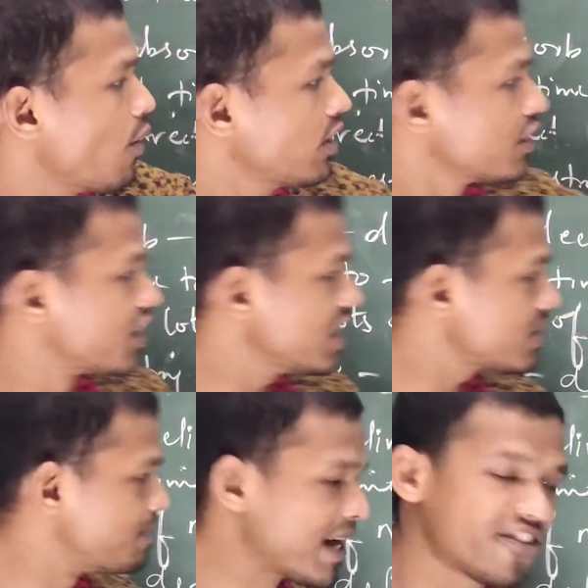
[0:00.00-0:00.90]
How
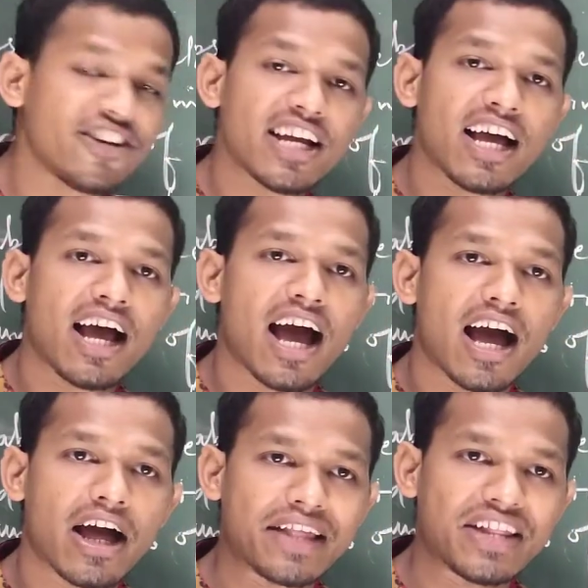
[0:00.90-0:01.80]
this bacteria,
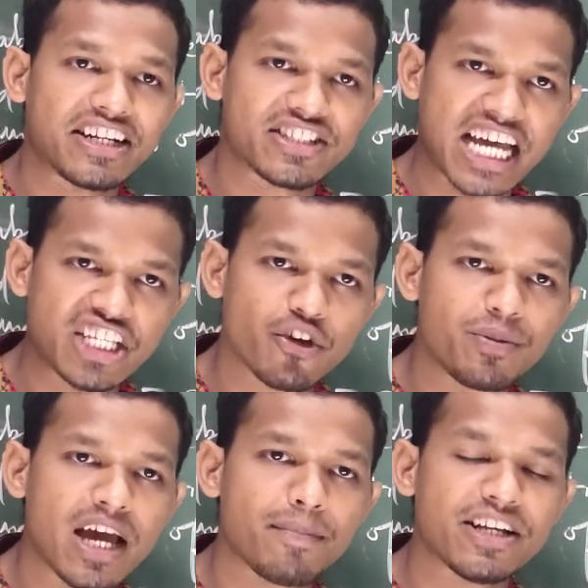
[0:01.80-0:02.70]
that is
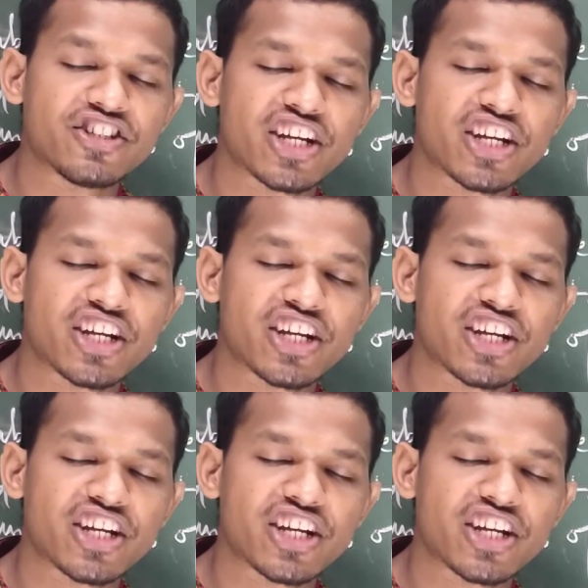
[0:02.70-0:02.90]
rhizobium,